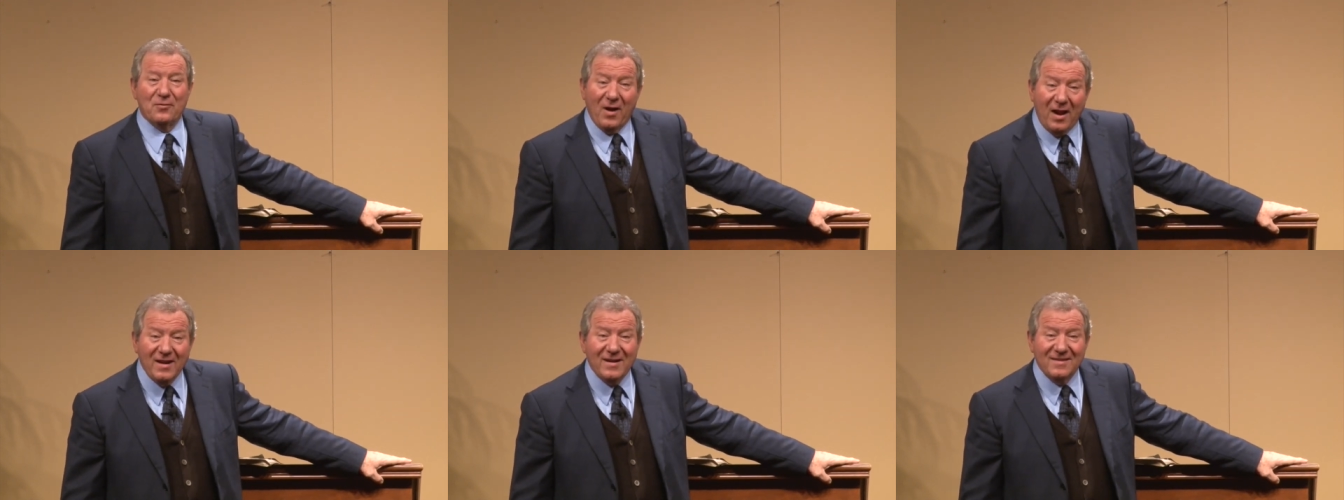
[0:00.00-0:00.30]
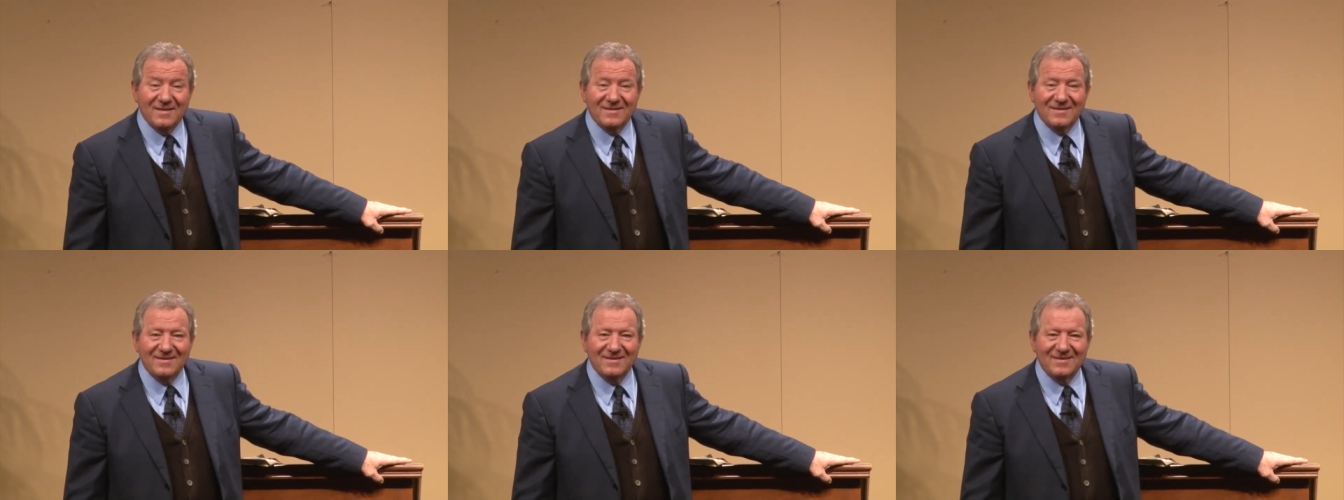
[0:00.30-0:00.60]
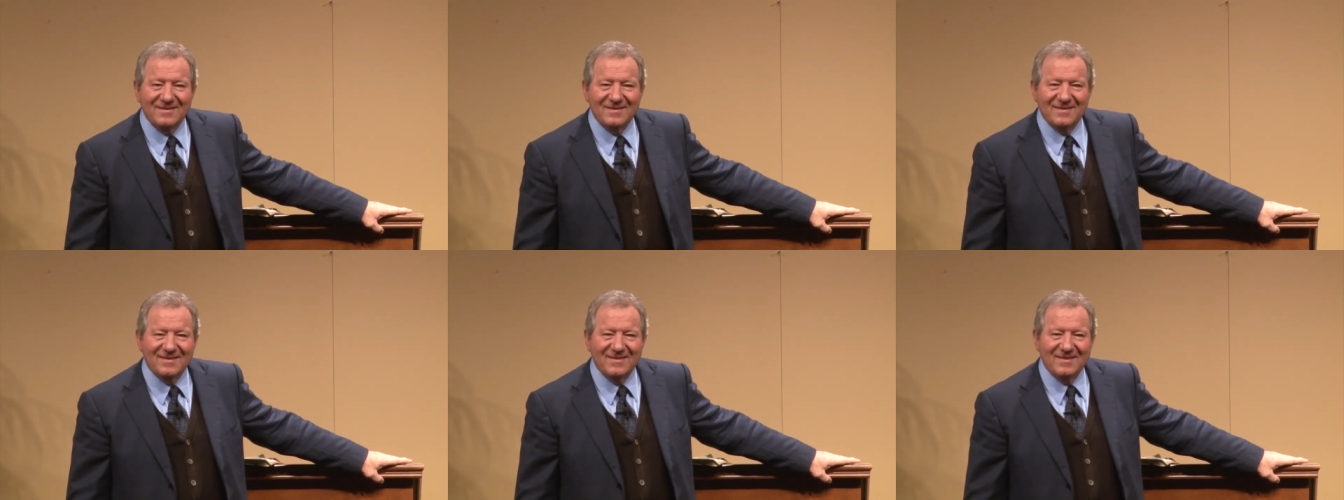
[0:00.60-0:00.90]
Right?
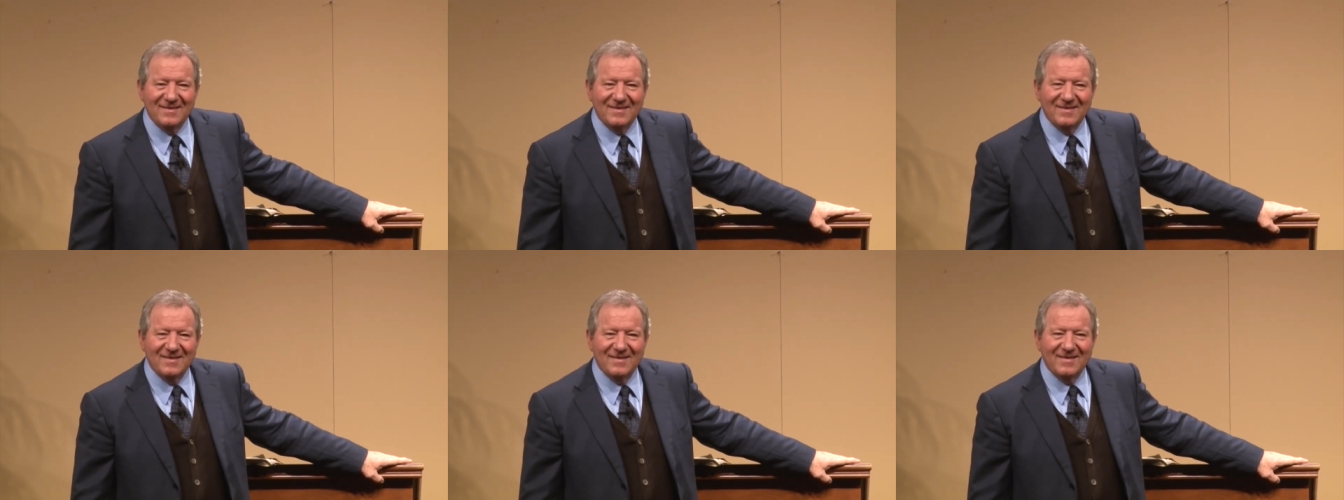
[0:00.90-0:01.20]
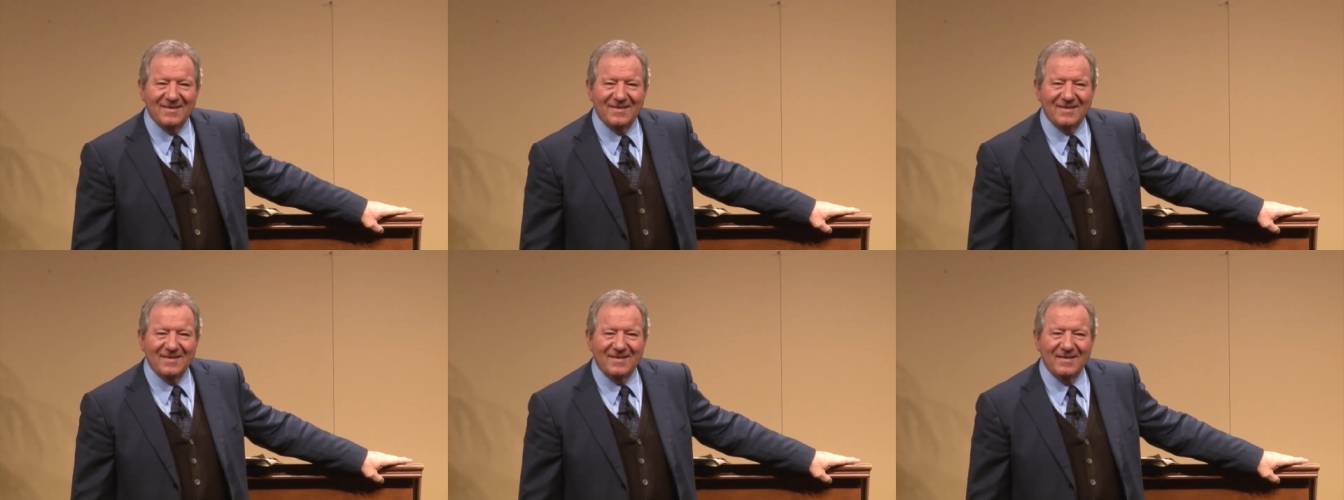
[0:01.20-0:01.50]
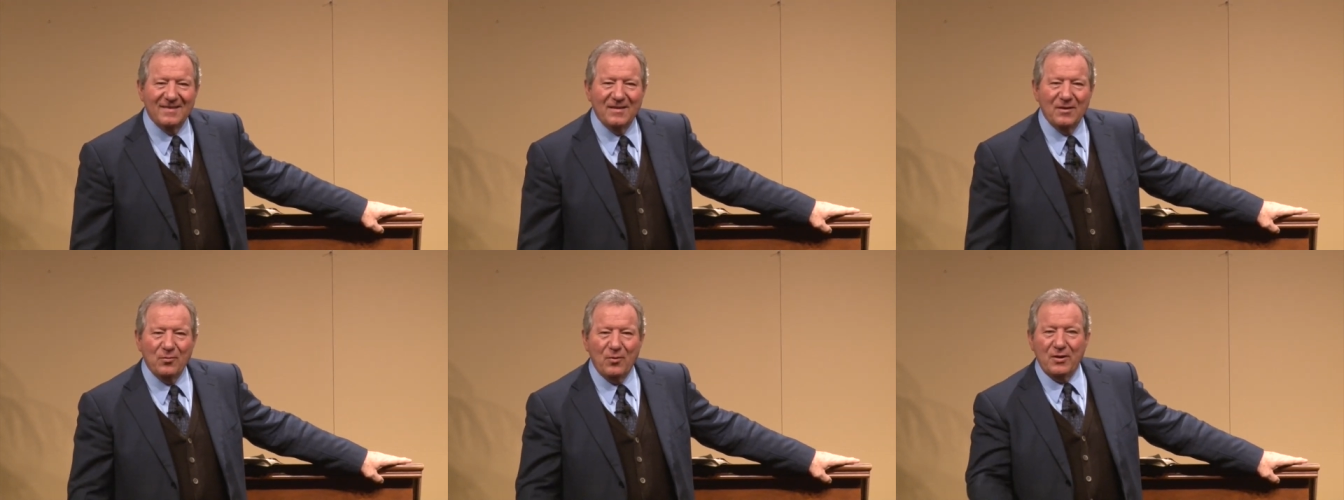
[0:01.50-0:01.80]

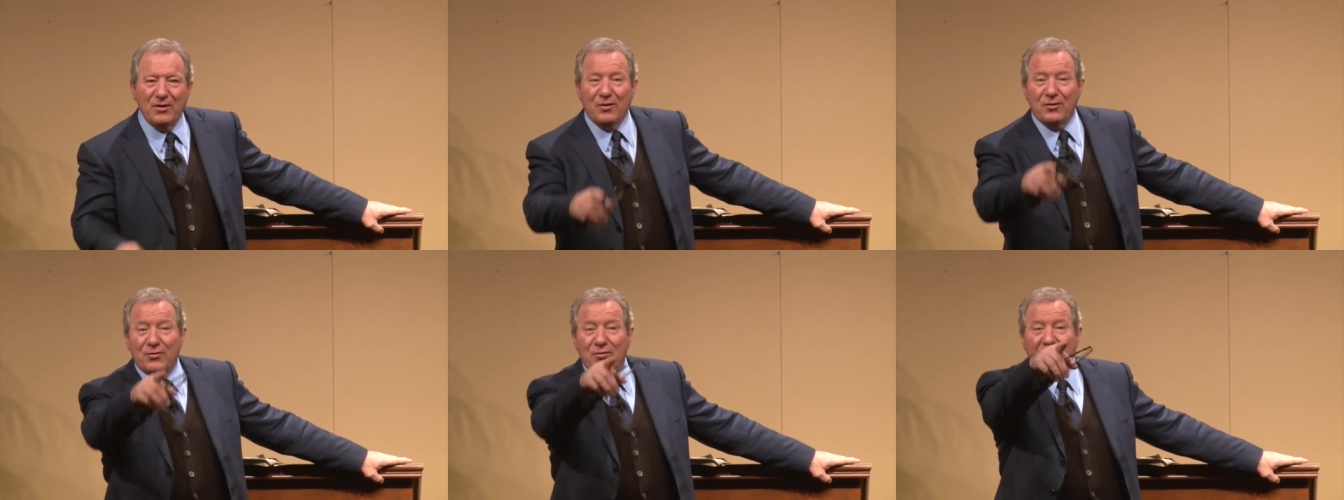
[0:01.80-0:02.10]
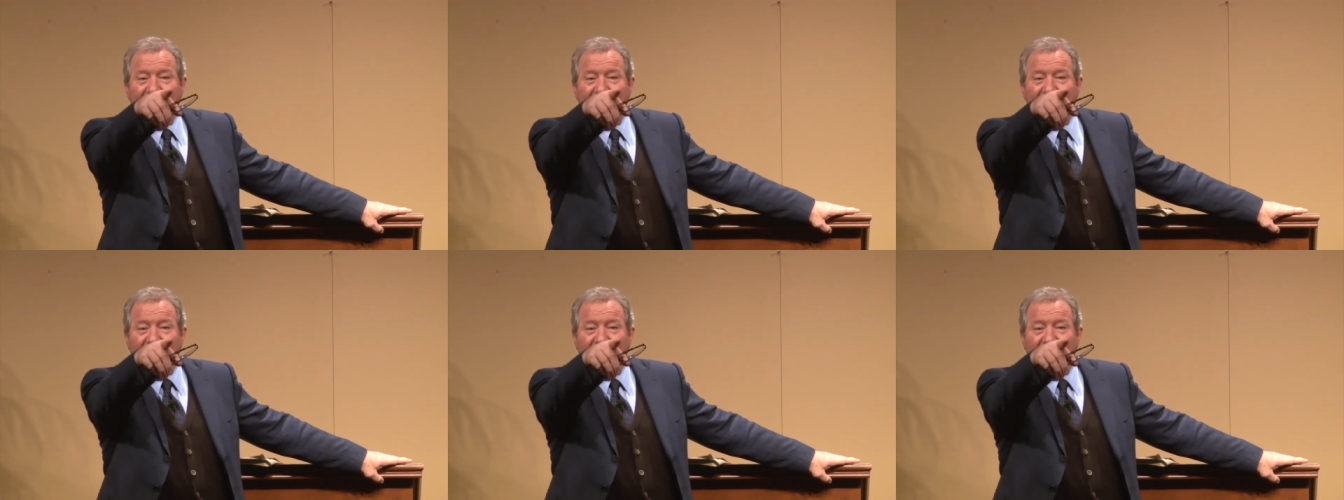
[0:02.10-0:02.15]
What do you